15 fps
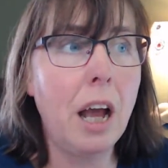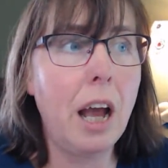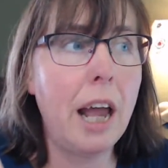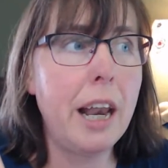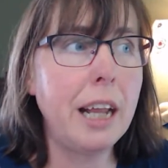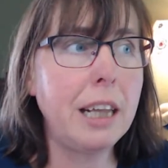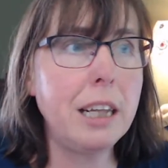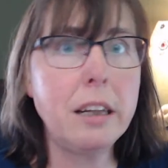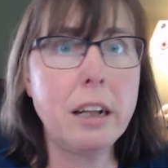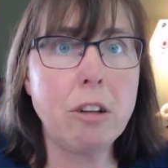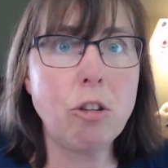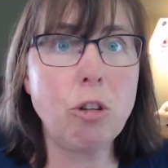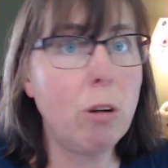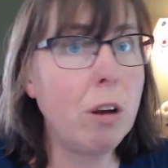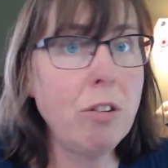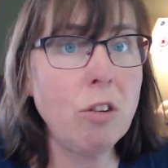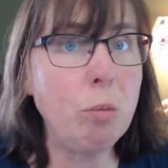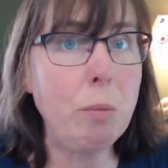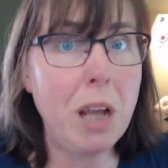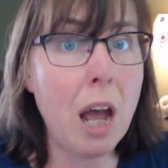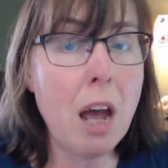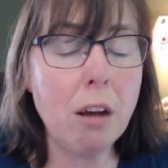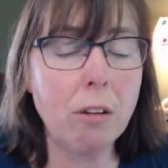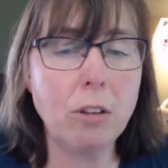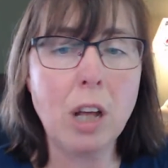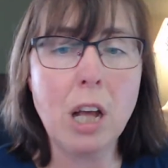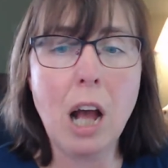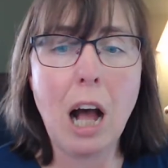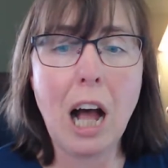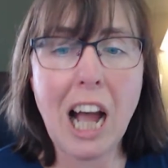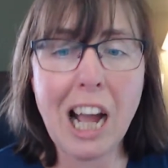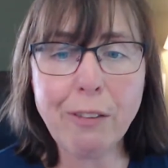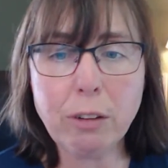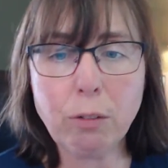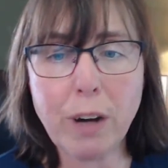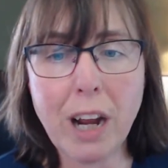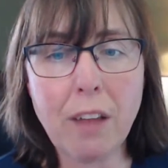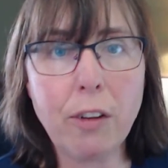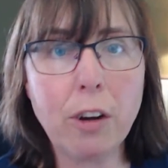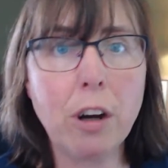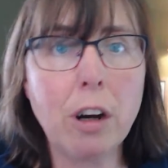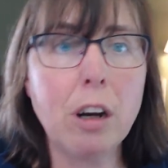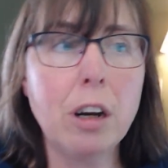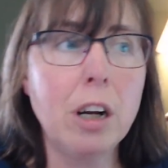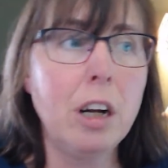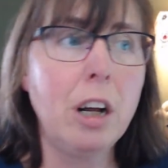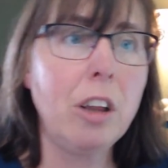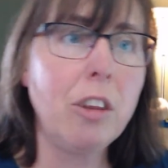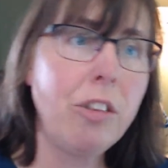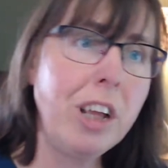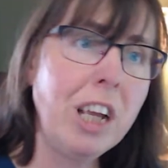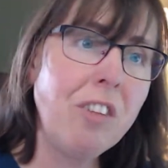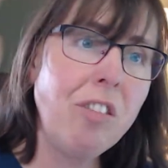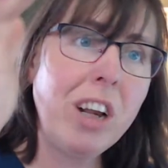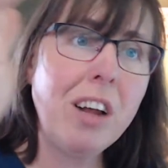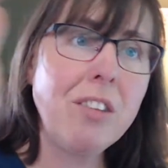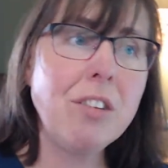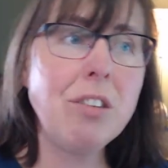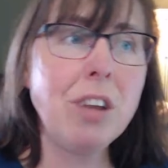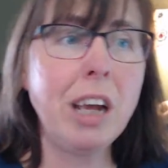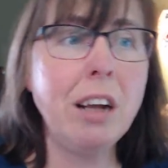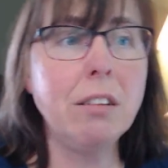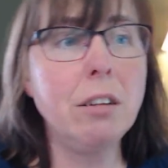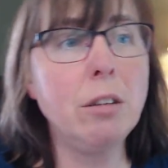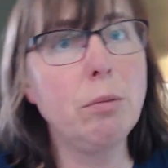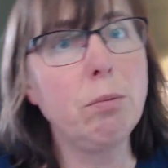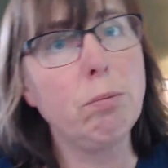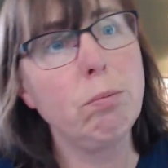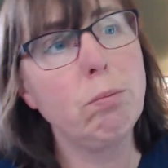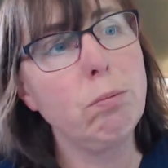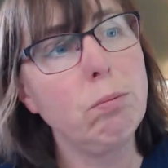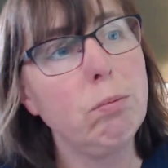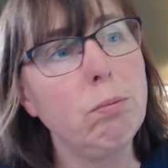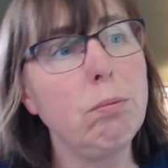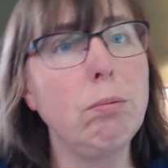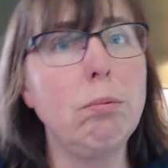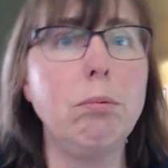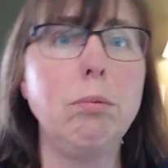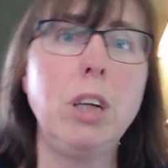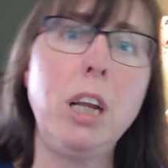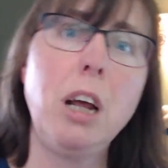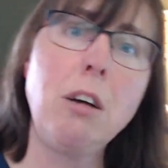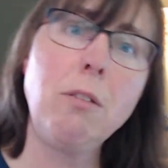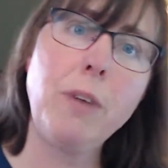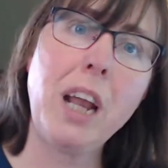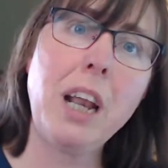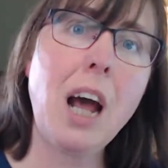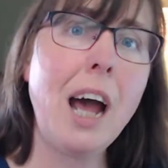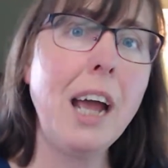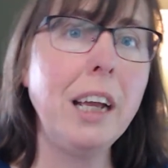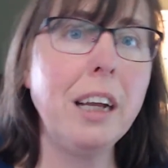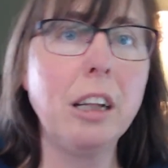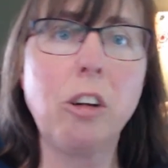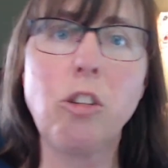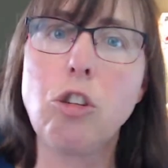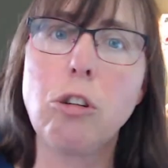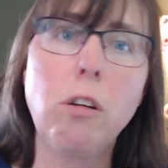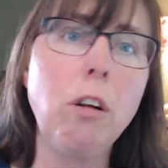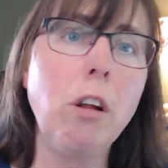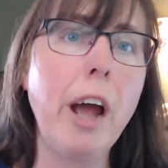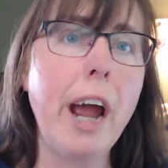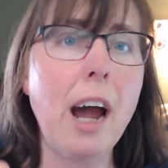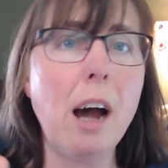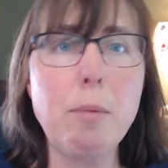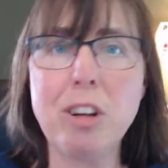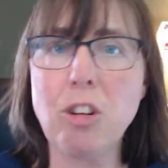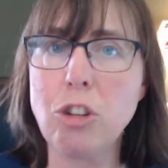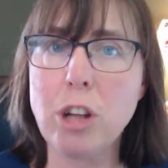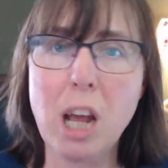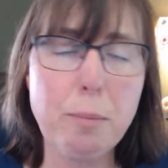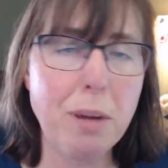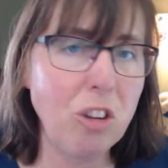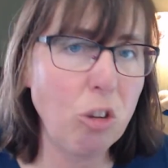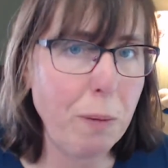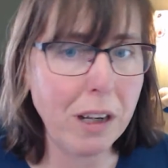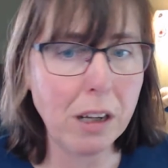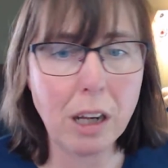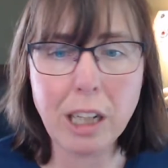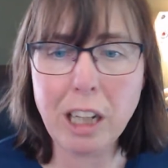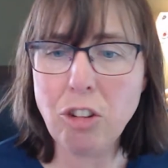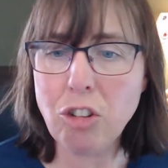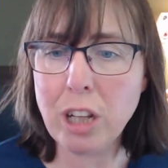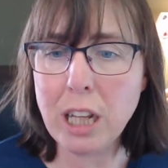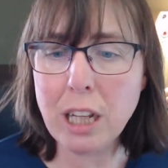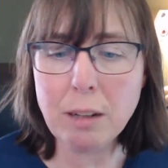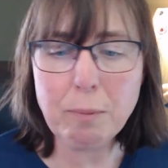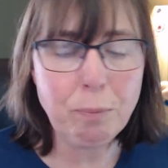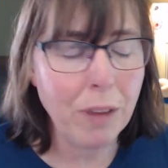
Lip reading: And I think that stresses me out. I would rather think of it as a cycle, and I control how much time I spend on each thing.